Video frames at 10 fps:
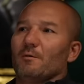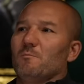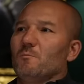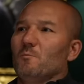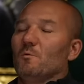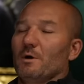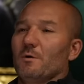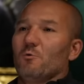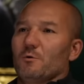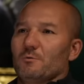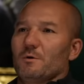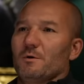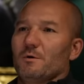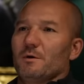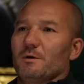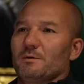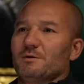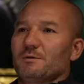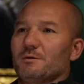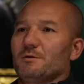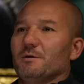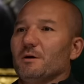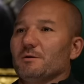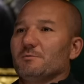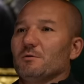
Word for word: when I worked there and I assisted you guys